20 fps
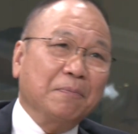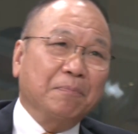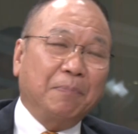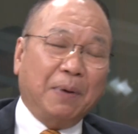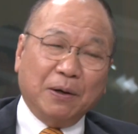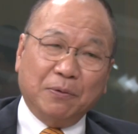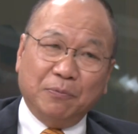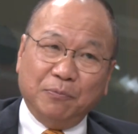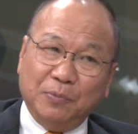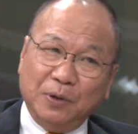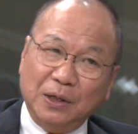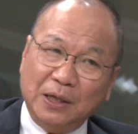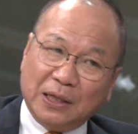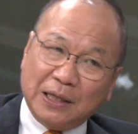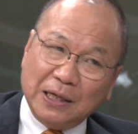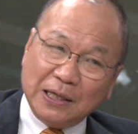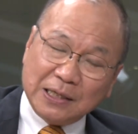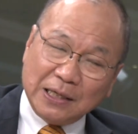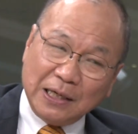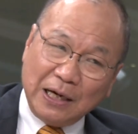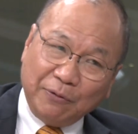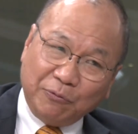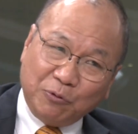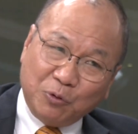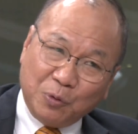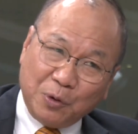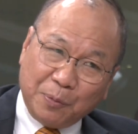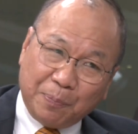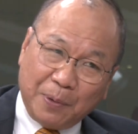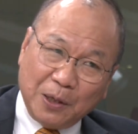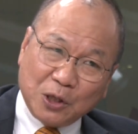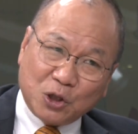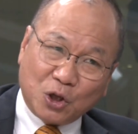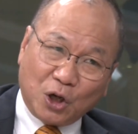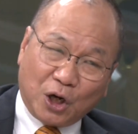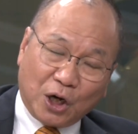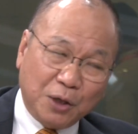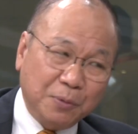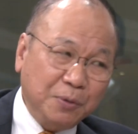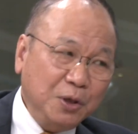But it doesn't have to replace
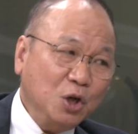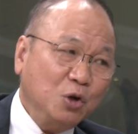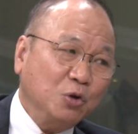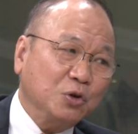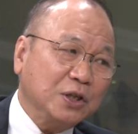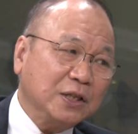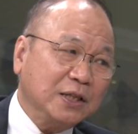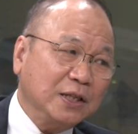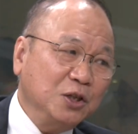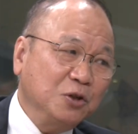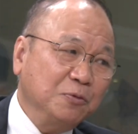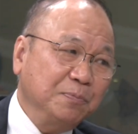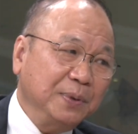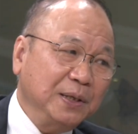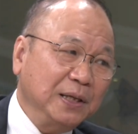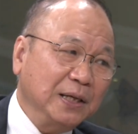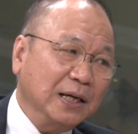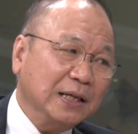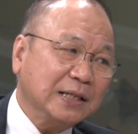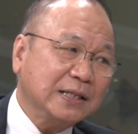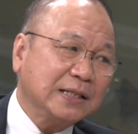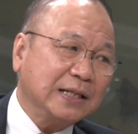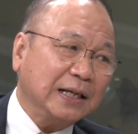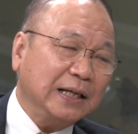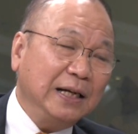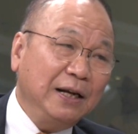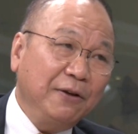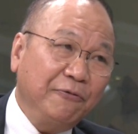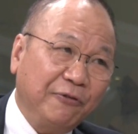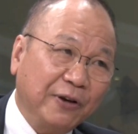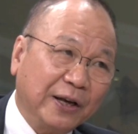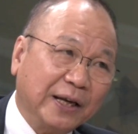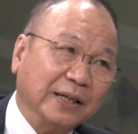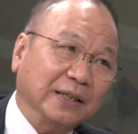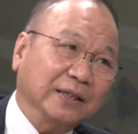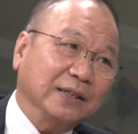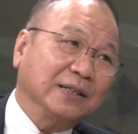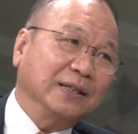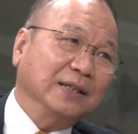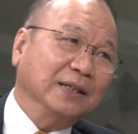dollar. It could still be a
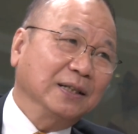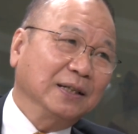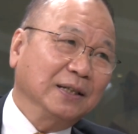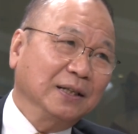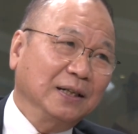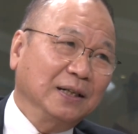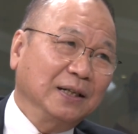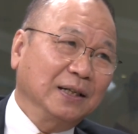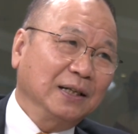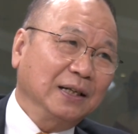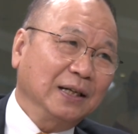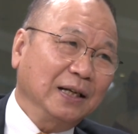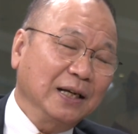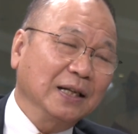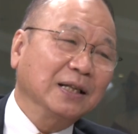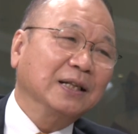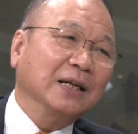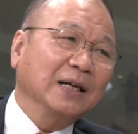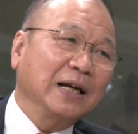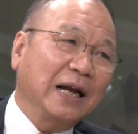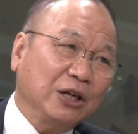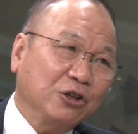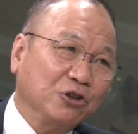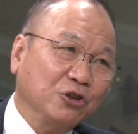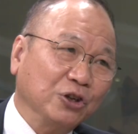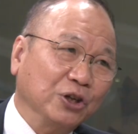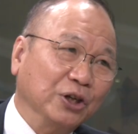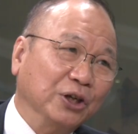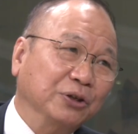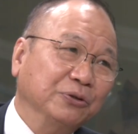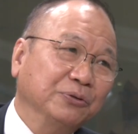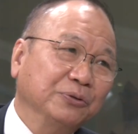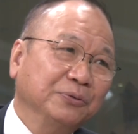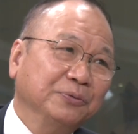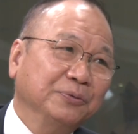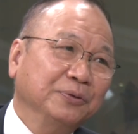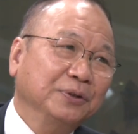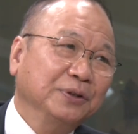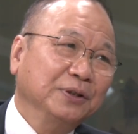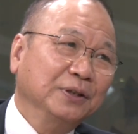significant international
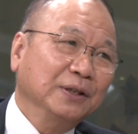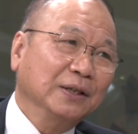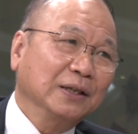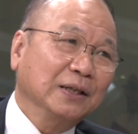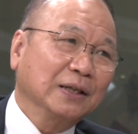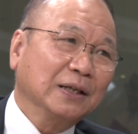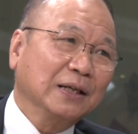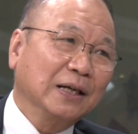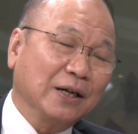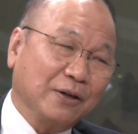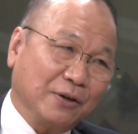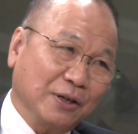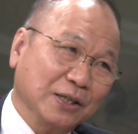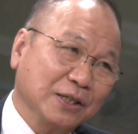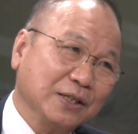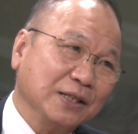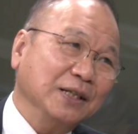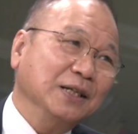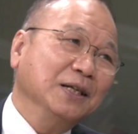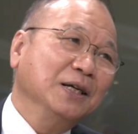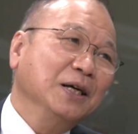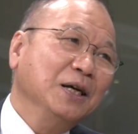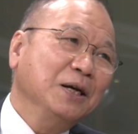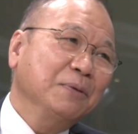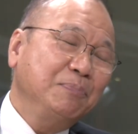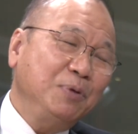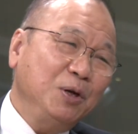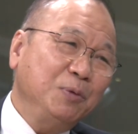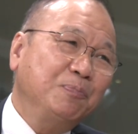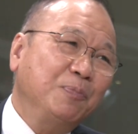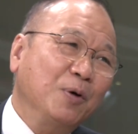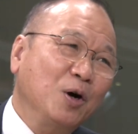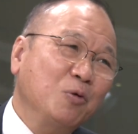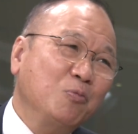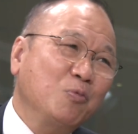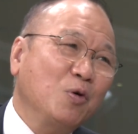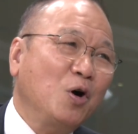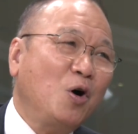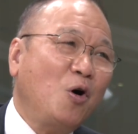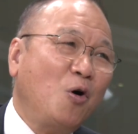currency. People
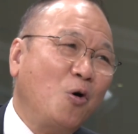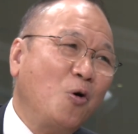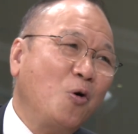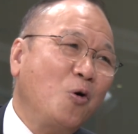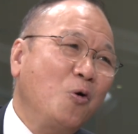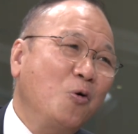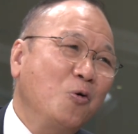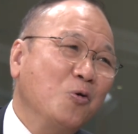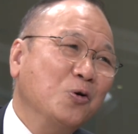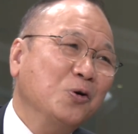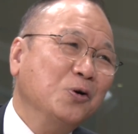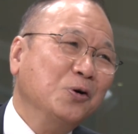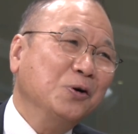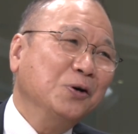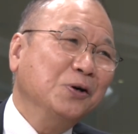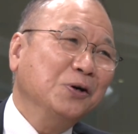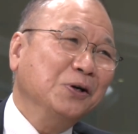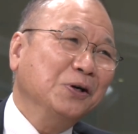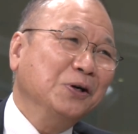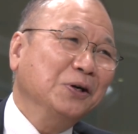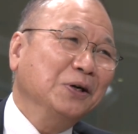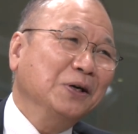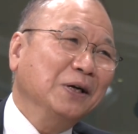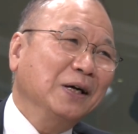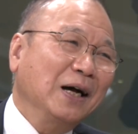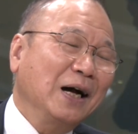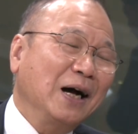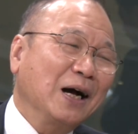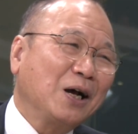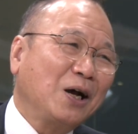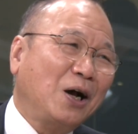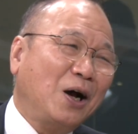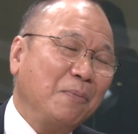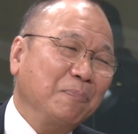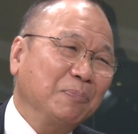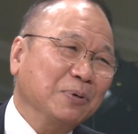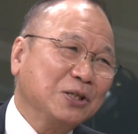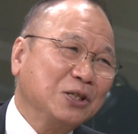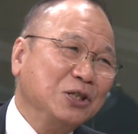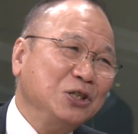will hold a
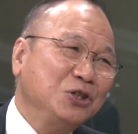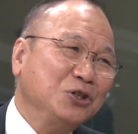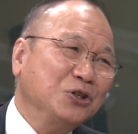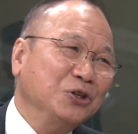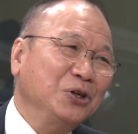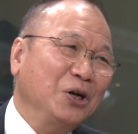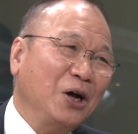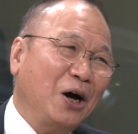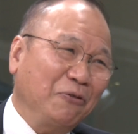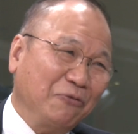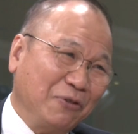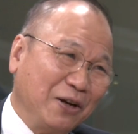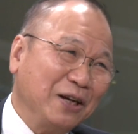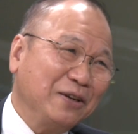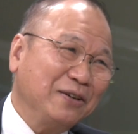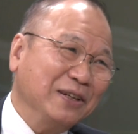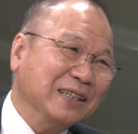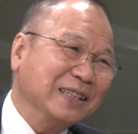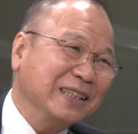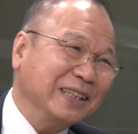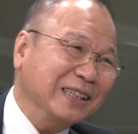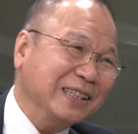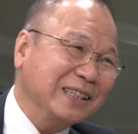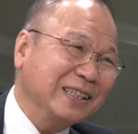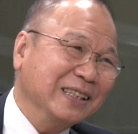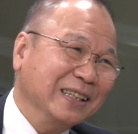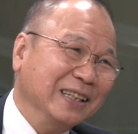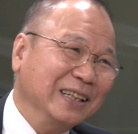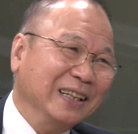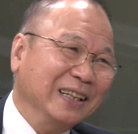composition of currencies.